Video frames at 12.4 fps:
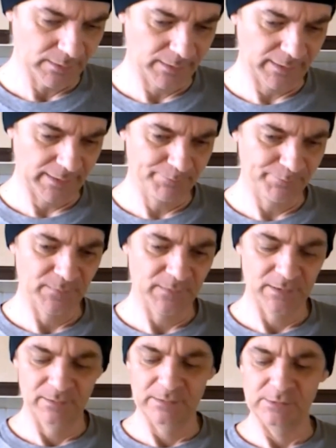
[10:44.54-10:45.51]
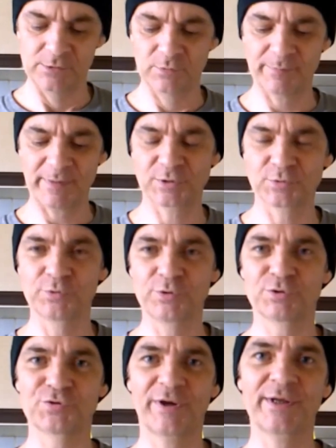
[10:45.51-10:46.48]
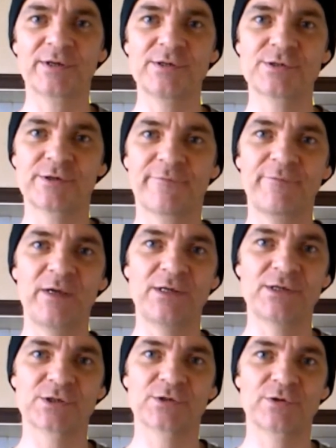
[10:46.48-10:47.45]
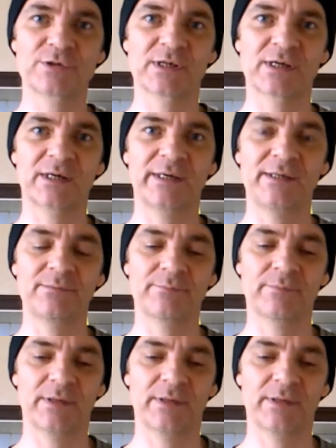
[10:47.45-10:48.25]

Um, you want to make sure your drinkers, your feeders are nice and clean,